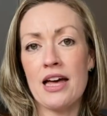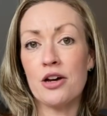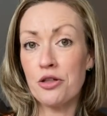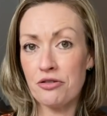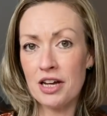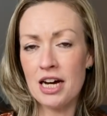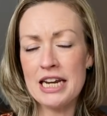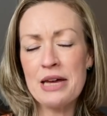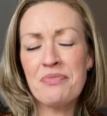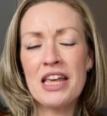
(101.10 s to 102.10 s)
Guthrie
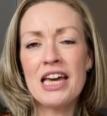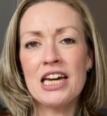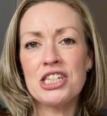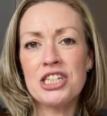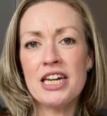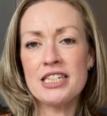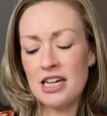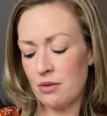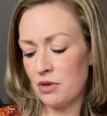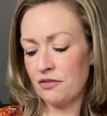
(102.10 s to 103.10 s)
Ghani, and she had
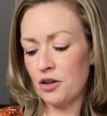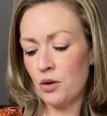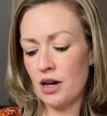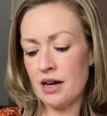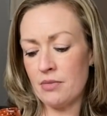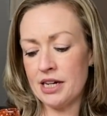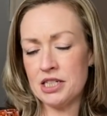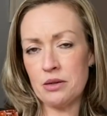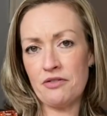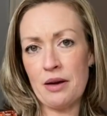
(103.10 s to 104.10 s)
a few
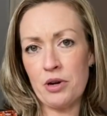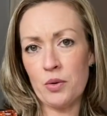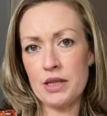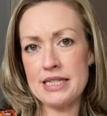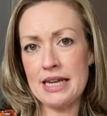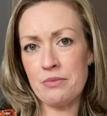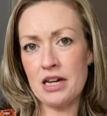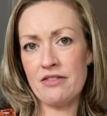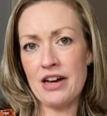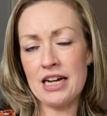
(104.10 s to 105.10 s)
items of fabric with the same
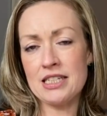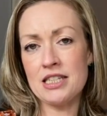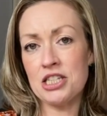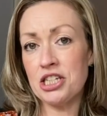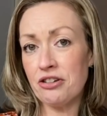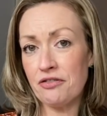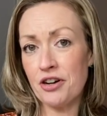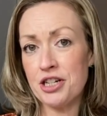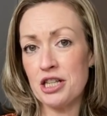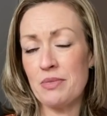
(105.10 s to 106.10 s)
kind of accents, and she referred
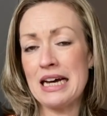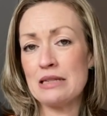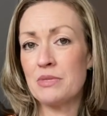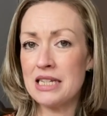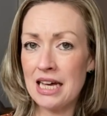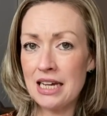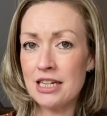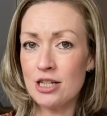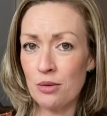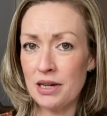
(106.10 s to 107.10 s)
to them as
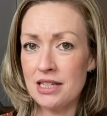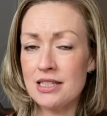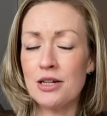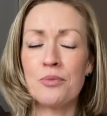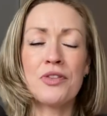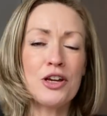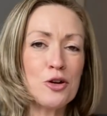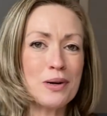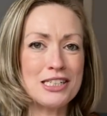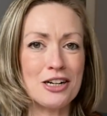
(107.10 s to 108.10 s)
metallic dobbies. So who
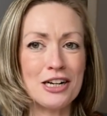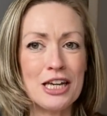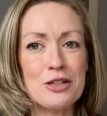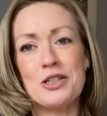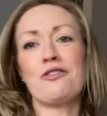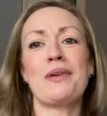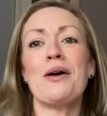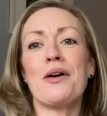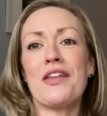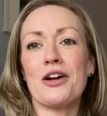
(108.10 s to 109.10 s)
am I to argue? So from
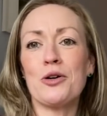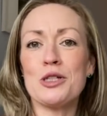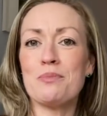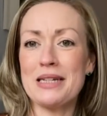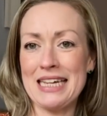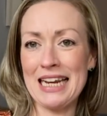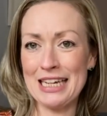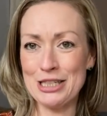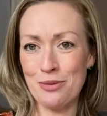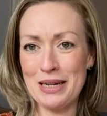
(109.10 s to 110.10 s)
now on, they're called
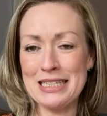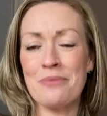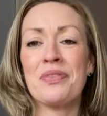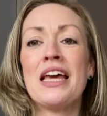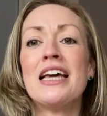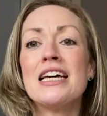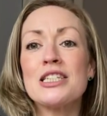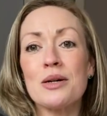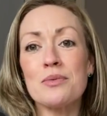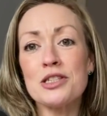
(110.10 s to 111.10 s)
metallic dobbies.
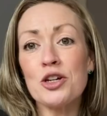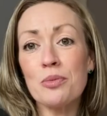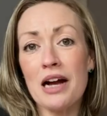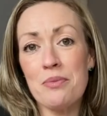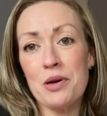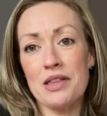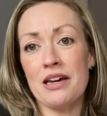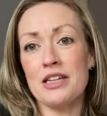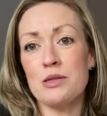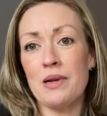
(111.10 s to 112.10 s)
So I'm super happy with how
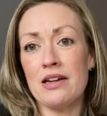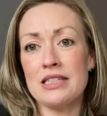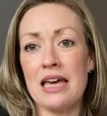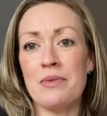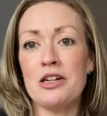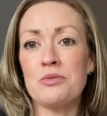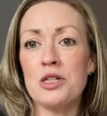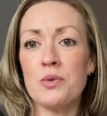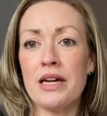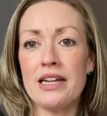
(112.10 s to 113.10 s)
this blouse came out. I'm
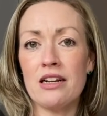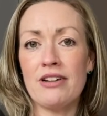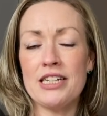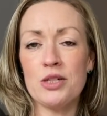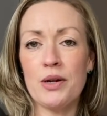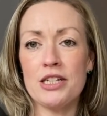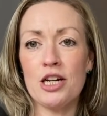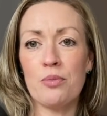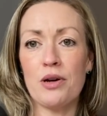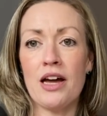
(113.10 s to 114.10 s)
just wearing a little ready to wear
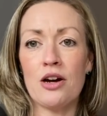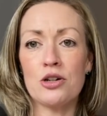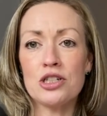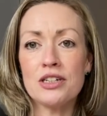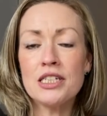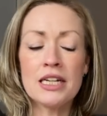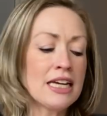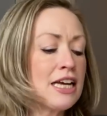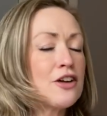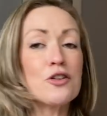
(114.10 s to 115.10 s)
top under it
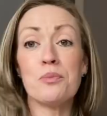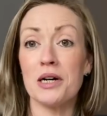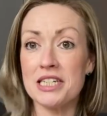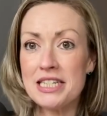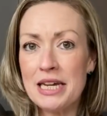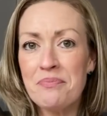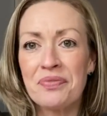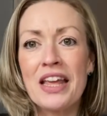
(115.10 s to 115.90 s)
for modesty.